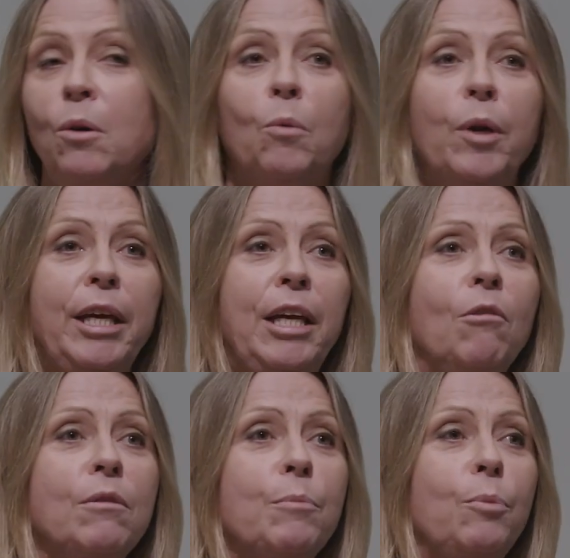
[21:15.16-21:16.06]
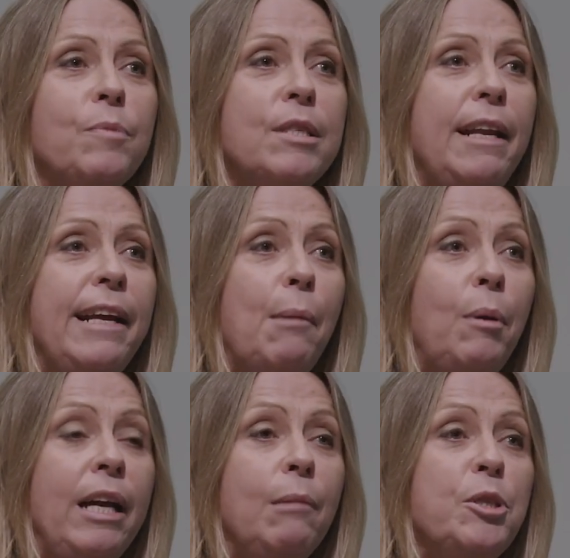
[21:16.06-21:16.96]
working on setting up
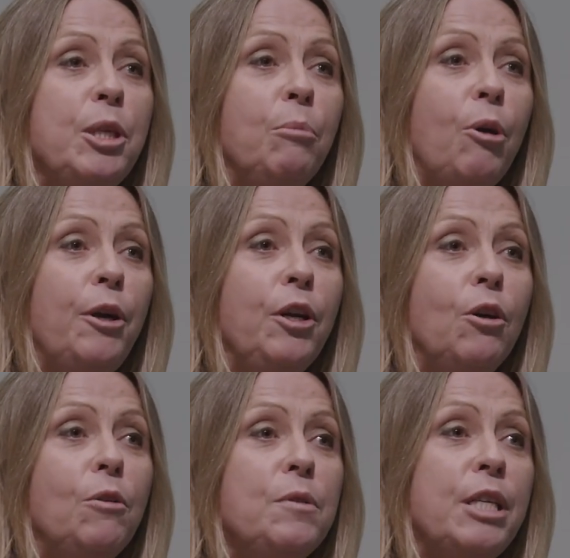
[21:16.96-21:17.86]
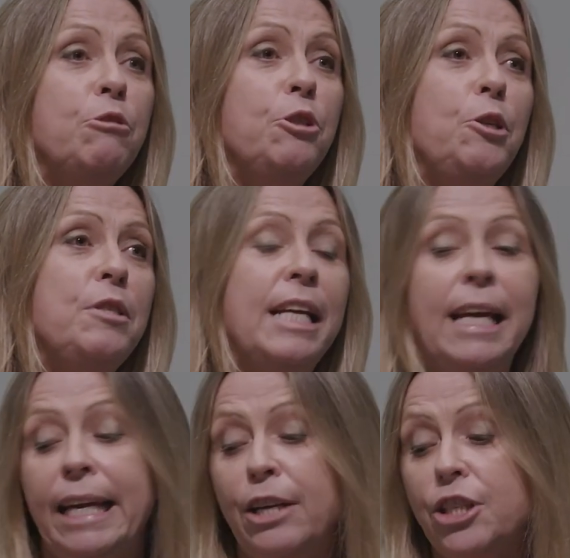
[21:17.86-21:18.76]
our imaging protocols, introducing
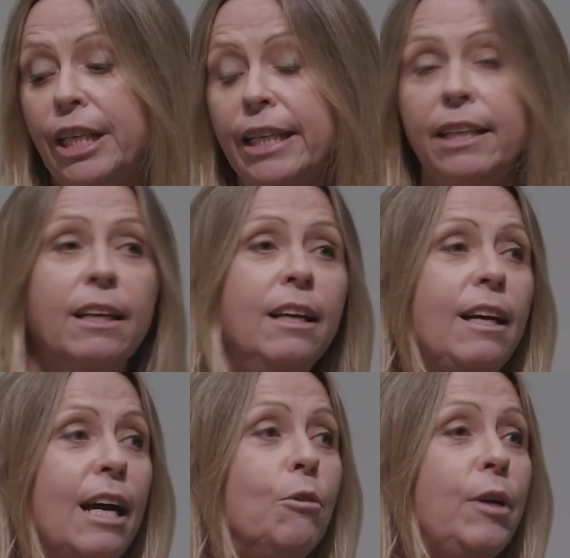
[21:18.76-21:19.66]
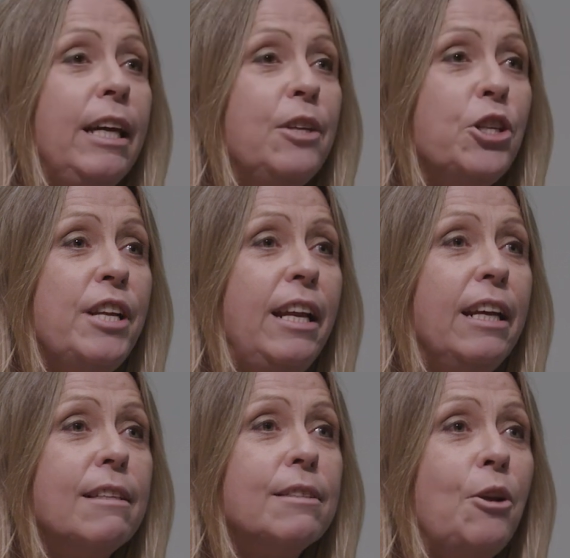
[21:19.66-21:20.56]
EEG, looking at
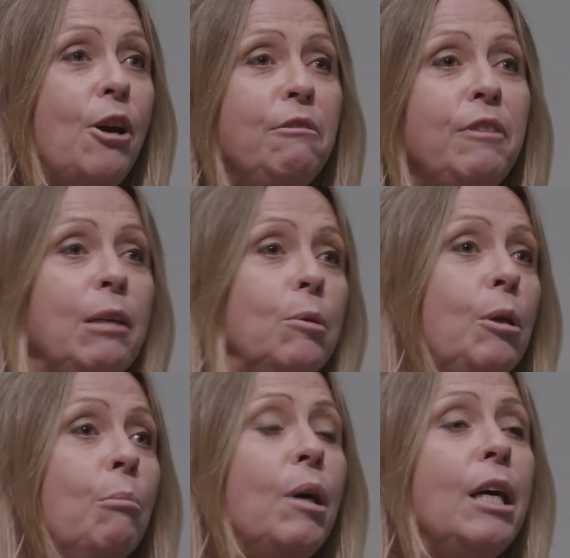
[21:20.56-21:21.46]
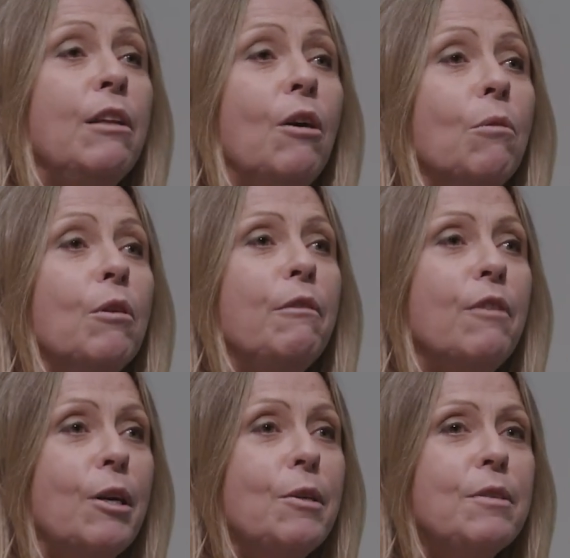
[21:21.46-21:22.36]
genetics, and hopefully we'll combine the whole lot of
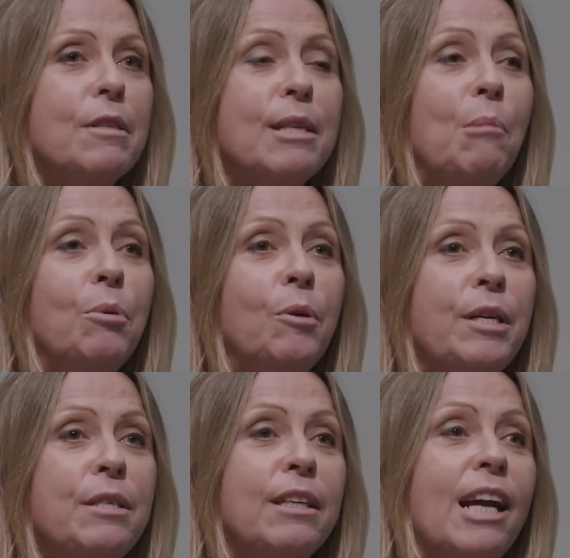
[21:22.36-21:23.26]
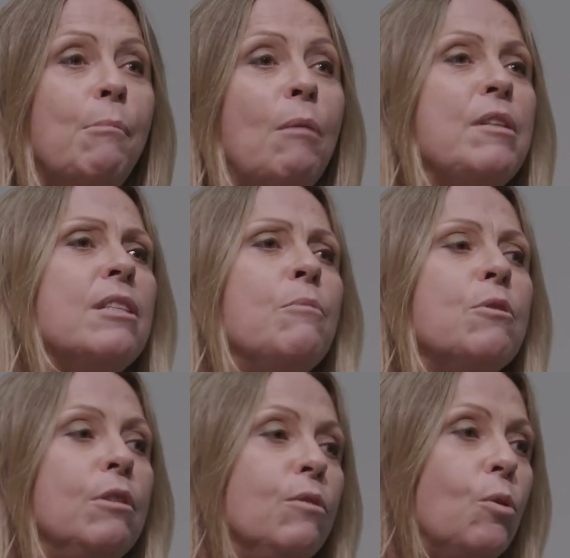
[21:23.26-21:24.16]
those at some point and come up with some
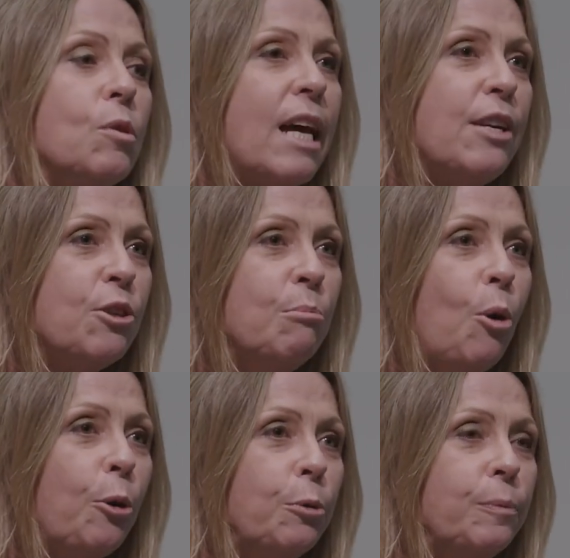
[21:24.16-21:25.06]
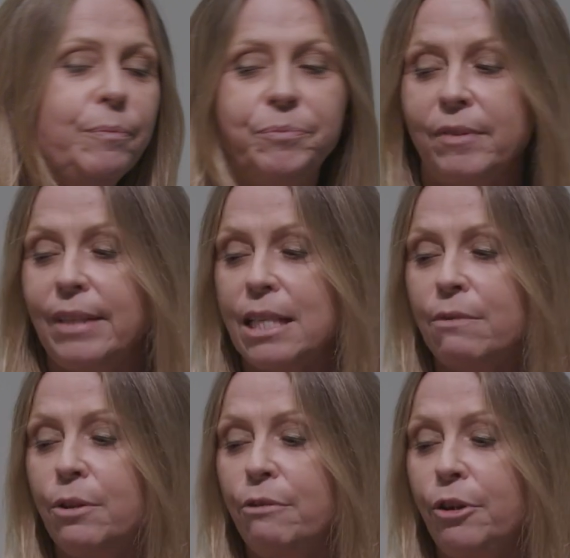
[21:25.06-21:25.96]
sort of causation model. That's
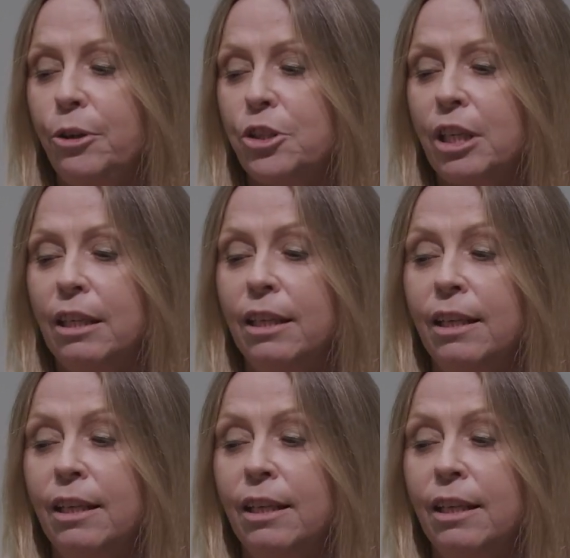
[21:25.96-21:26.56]
for the future.